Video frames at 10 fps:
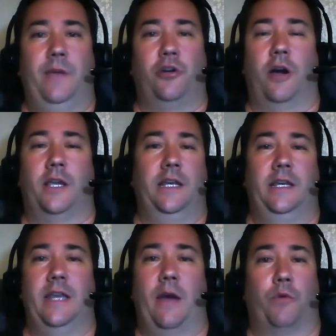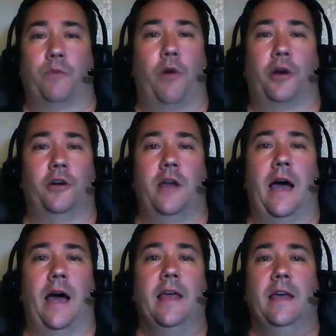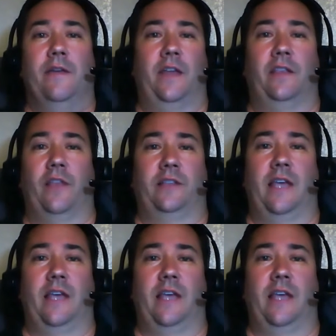talking network market or not, they'd like